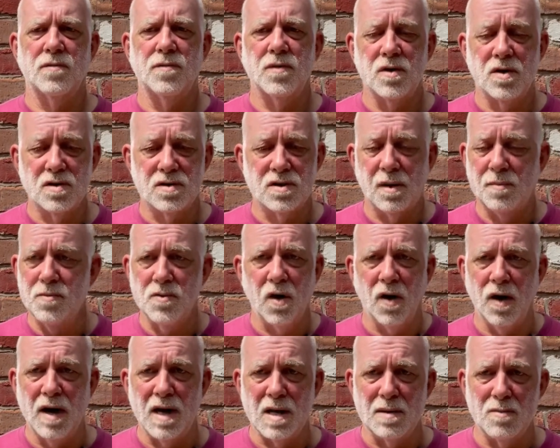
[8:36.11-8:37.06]
because I'm not
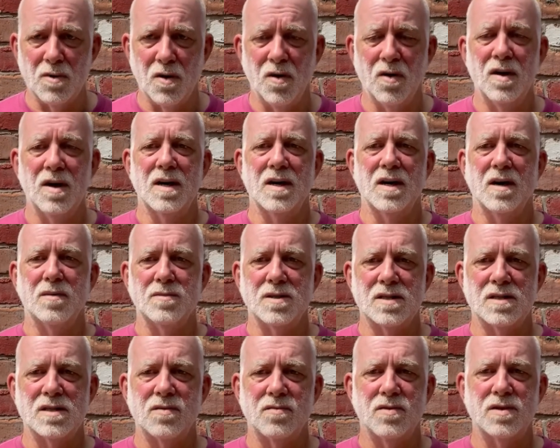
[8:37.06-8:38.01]
anymore. I'm just
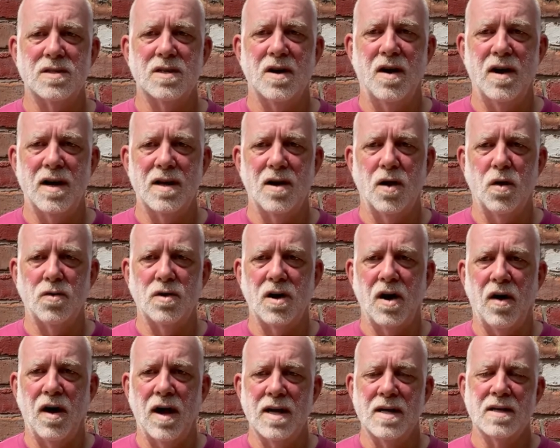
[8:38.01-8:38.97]
a retired old
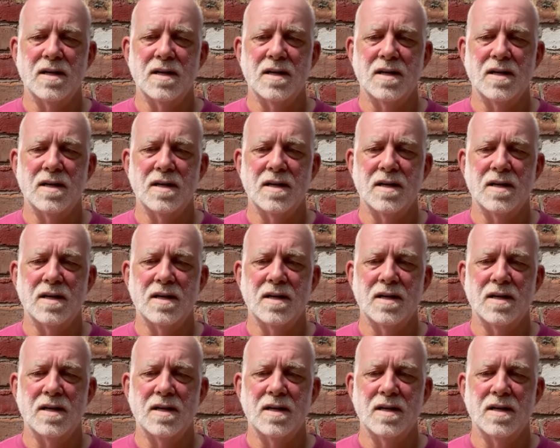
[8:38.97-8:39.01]
guy.